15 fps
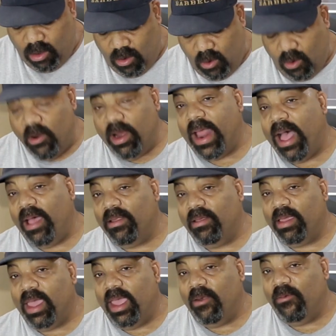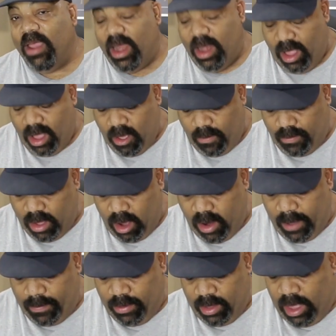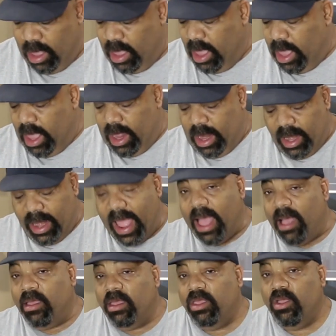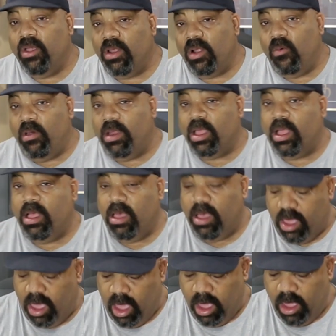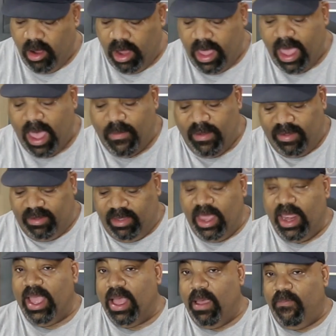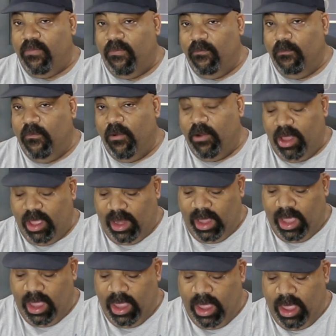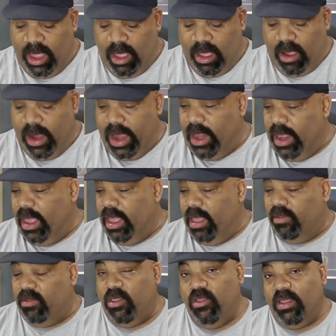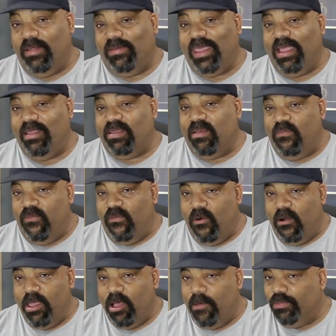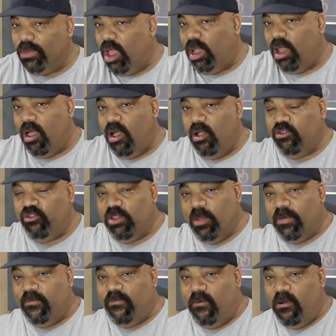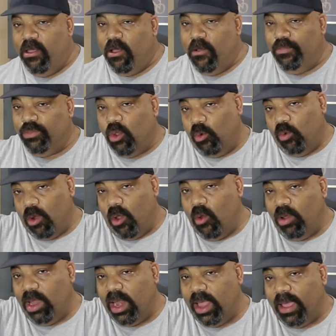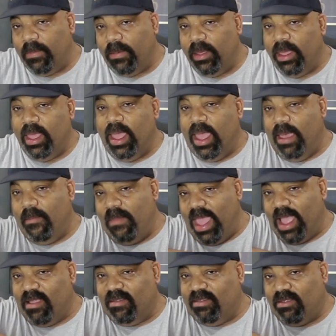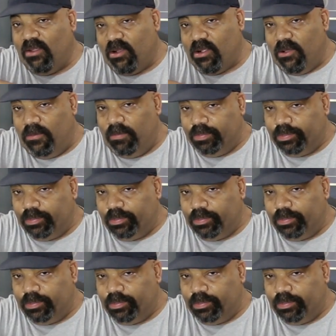cored out, okay, and ready to go. All right. Now you're gonna want to cook your cabbage sitting up vertically. All right. So you can take some foil, a long strip of foil, roll it up, and make a circle,